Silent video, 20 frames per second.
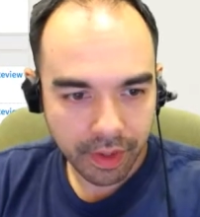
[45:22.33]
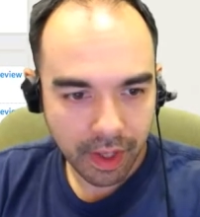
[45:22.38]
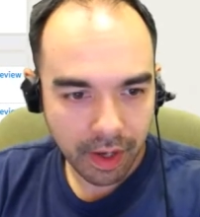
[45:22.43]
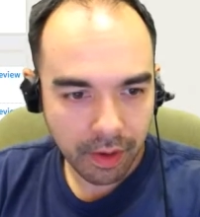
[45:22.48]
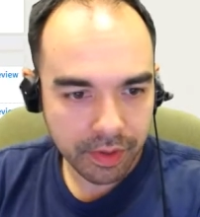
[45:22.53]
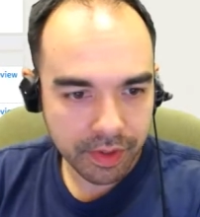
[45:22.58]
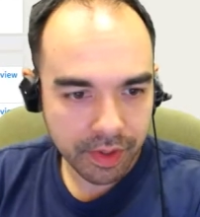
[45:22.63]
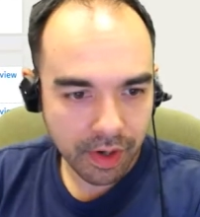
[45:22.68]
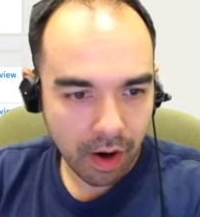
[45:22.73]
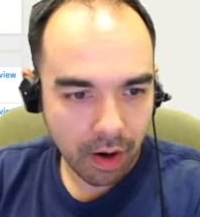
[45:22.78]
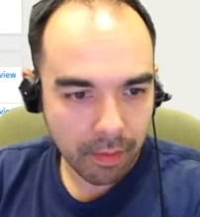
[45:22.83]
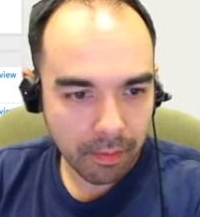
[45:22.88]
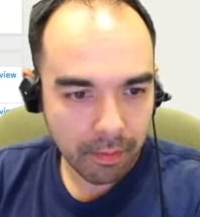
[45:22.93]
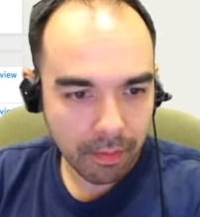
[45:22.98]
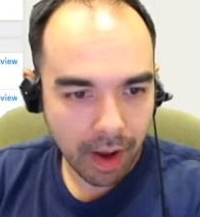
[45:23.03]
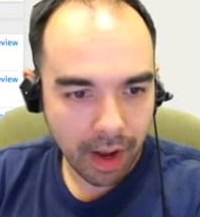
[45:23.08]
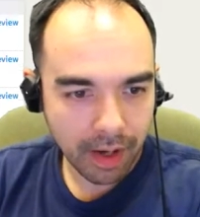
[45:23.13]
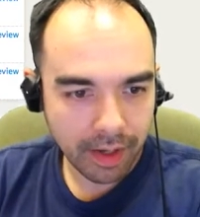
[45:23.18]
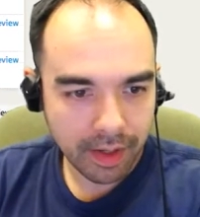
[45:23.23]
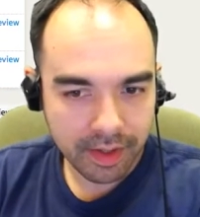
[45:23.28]
But that was R
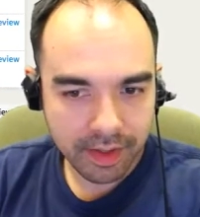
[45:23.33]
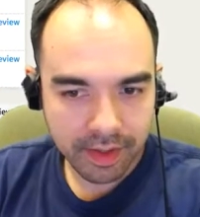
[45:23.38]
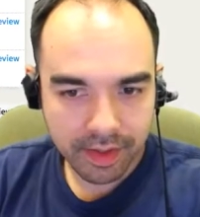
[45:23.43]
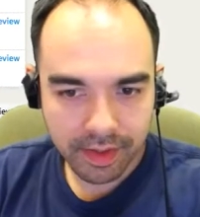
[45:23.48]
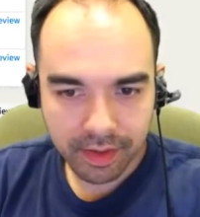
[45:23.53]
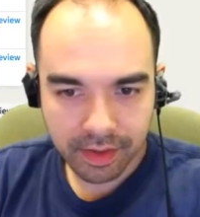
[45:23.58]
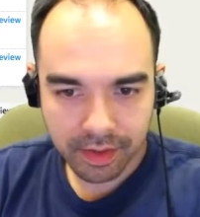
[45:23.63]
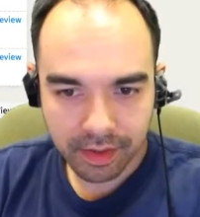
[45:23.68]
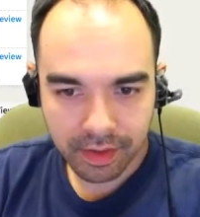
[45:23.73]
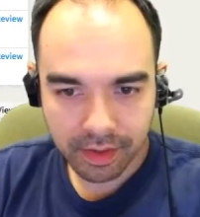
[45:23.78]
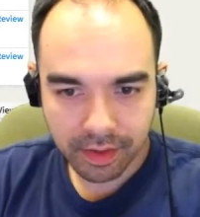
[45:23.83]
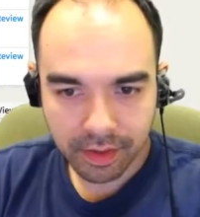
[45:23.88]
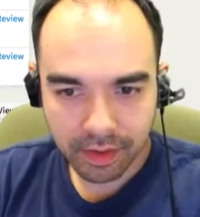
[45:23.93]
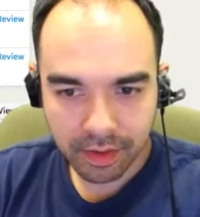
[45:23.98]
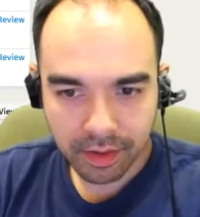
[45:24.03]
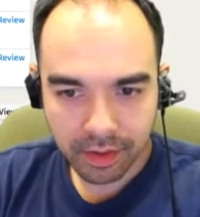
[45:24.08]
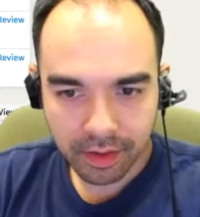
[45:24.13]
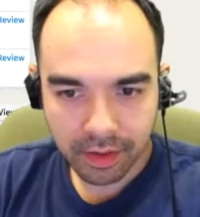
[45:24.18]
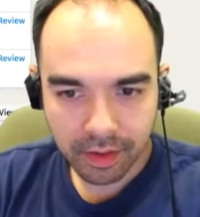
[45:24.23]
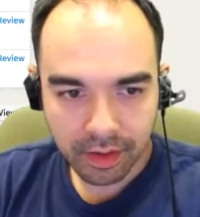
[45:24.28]
minus.
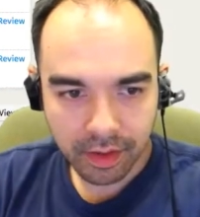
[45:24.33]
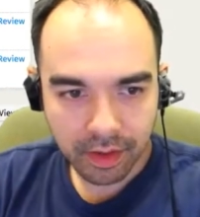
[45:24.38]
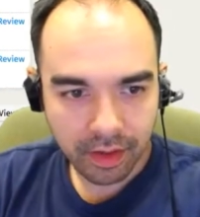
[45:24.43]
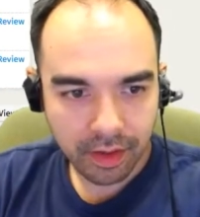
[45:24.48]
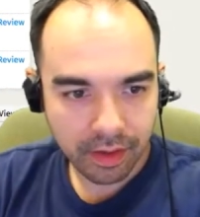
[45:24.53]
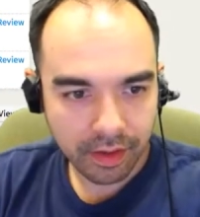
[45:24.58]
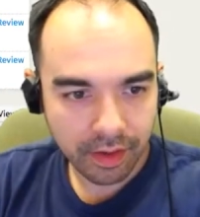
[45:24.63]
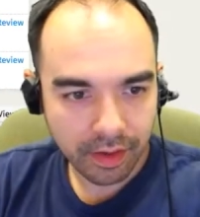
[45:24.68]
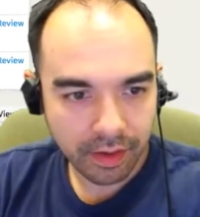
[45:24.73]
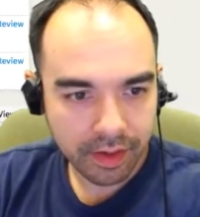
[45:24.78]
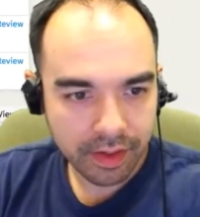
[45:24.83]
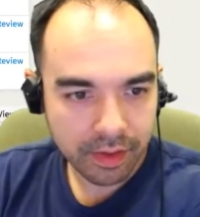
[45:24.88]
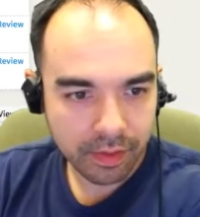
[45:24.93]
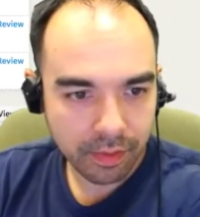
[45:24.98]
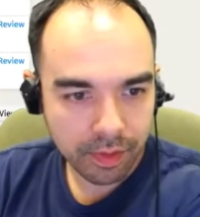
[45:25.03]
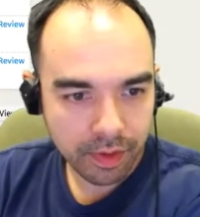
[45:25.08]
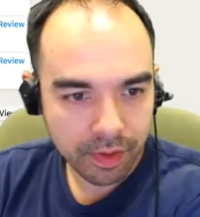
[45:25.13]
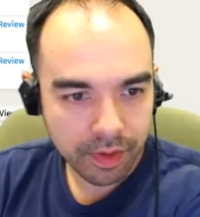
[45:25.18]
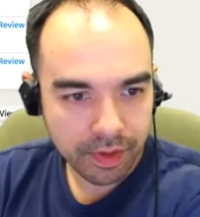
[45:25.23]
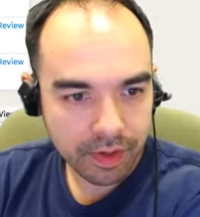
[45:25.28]
And this
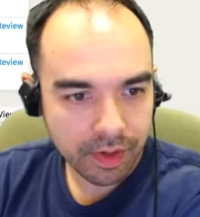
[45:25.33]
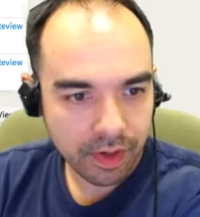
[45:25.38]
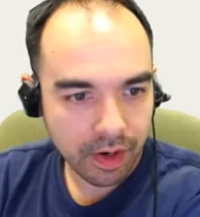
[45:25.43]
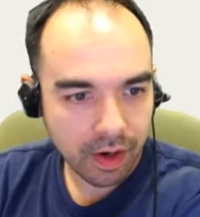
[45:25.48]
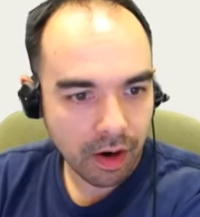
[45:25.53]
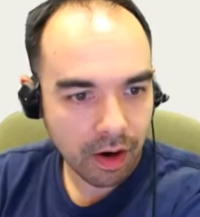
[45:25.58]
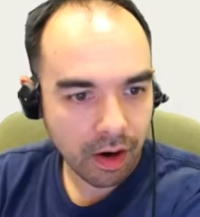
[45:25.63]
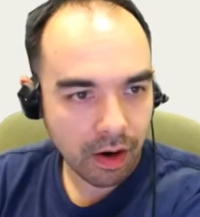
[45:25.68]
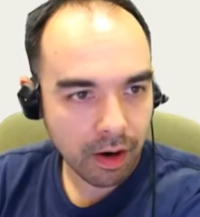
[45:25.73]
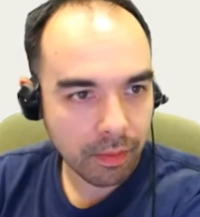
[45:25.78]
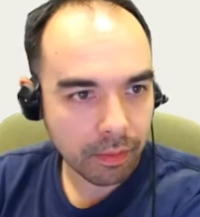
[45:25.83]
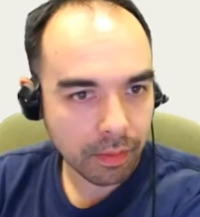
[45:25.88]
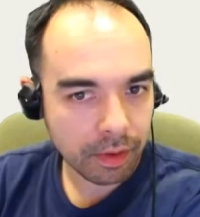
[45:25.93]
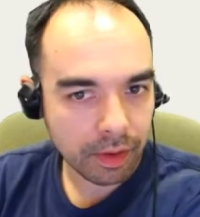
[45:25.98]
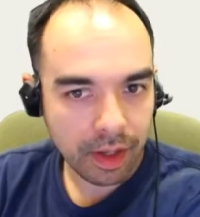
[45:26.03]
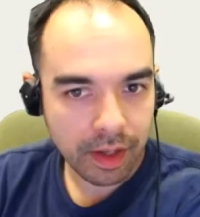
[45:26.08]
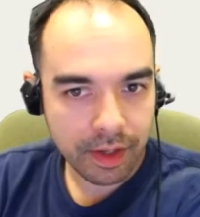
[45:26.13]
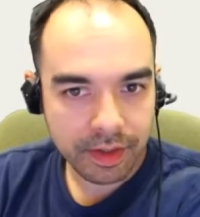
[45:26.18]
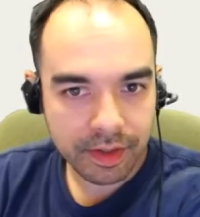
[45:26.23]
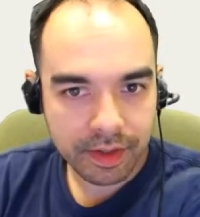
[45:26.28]
one is R
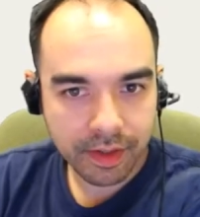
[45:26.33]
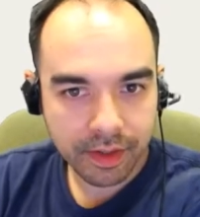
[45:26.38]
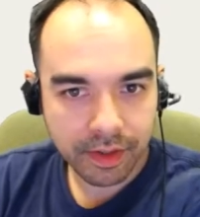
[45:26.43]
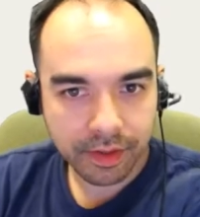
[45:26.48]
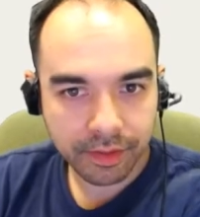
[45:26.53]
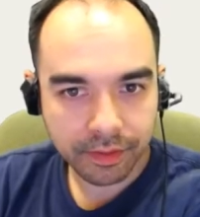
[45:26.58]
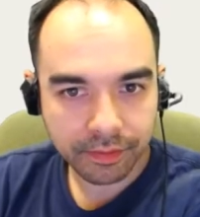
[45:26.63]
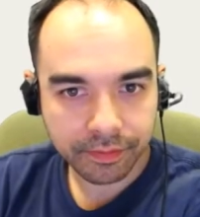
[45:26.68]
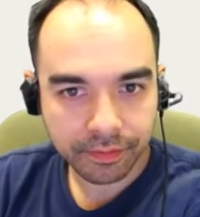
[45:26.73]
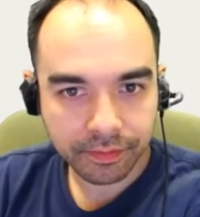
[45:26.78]
plus.